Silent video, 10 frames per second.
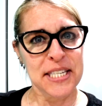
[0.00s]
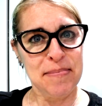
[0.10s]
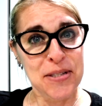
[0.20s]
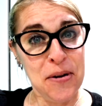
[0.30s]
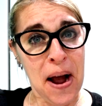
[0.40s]

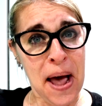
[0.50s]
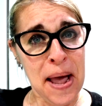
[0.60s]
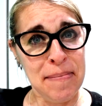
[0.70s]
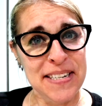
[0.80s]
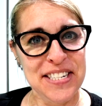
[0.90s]

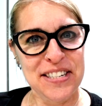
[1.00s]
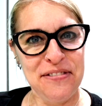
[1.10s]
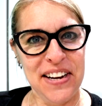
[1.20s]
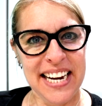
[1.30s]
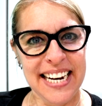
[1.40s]
subscribe to Just
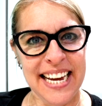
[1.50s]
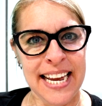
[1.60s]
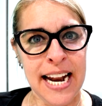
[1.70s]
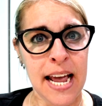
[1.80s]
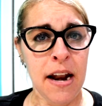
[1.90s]
Veganin,
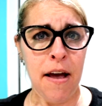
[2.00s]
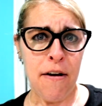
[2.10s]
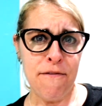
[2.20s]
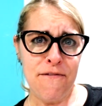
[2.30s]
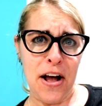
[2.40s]
and
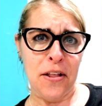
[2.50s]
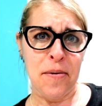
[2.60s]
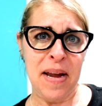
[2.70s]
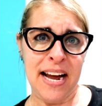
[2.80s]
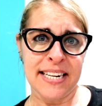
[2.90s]
follow
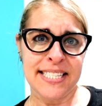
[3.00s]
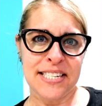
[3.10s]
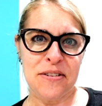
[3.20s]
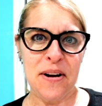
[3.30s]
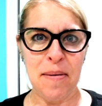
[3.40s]
me on
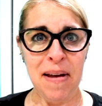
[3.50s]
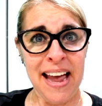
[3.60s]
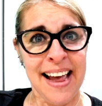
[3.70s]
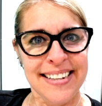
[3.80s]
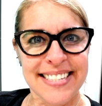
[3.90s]
Instagram
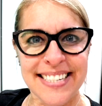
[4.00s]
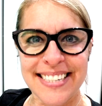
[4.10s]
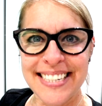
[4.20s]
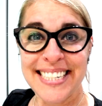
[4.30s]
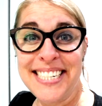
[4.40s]
at
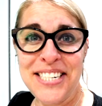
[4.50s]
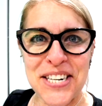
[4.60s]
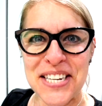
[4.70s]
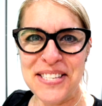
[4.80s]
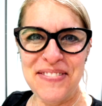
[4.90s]

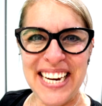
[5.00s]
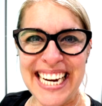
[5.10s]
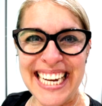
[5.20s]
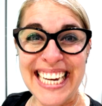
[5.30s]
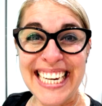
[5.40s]
Just
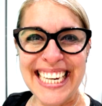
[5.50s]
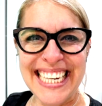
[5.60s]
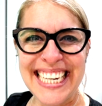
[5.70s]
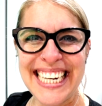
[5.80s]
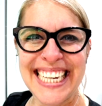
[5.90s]

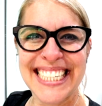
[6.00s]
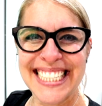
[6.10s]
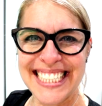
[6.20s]
Veganin.